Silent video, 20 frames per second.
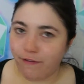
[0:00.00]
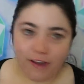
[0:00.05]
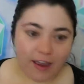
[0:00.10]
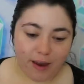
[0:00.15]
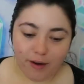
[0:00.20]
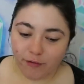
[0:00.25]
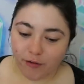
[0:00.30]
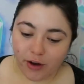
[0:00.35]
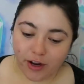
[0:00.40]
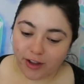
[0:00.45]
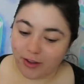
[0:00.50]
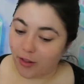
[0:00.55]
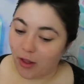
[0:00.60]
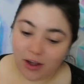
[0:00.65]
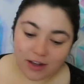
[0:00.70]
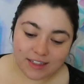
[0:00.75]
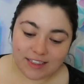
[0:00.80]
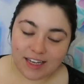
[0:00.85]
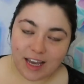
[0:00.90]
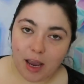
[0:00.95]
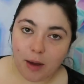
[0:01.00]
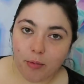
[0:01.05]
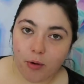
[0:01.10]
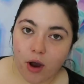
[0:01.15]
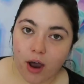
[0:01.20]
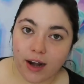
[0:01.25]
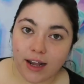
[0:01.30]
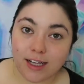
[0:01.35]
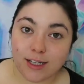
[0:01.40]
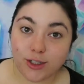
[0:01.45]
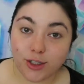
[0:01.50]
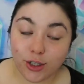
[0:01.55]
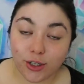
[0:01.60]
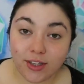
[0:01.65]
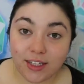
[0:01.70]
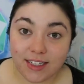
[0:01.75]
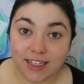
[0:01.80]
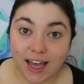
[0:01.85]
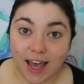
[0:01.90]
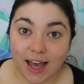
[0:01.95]
favorite Glossier products to
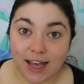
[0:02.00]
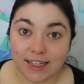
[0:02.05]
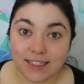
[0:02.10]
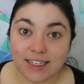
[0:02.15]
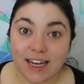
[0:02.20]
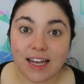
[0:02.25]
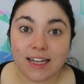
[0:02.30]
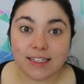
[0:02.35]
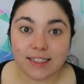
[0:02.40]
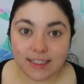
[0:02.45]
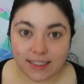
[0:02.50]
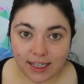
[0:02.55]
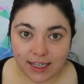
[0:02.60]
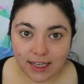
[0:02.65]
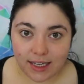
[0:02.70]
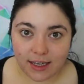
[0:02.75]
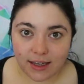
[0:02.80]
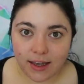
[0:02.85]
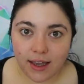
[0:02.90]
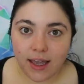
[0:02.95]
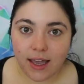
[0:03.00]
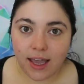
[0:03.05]
the test and see